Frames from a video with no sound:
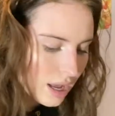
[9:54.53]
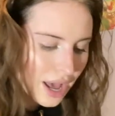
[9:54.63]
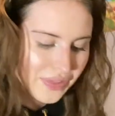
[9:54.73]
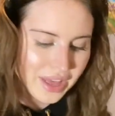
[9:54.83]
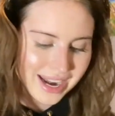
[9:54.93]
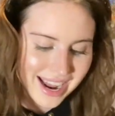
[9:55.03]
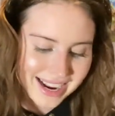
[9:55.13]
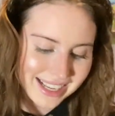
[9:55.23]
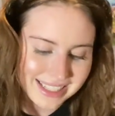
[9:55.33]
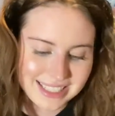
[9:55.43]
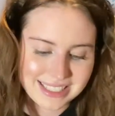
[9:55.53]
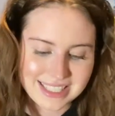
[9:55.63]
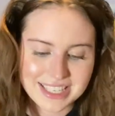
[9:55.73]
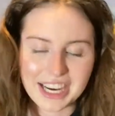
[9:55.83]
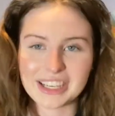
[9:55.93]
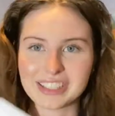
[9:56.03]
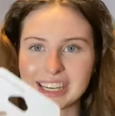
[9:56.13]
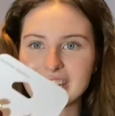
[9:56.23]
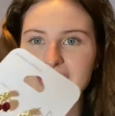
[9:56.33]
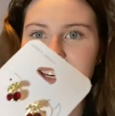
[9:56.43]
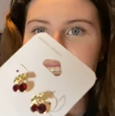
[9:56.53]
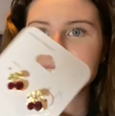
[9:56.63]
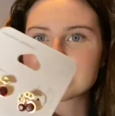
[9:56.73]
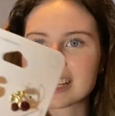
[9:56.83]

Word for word: And then I got these cherry earrings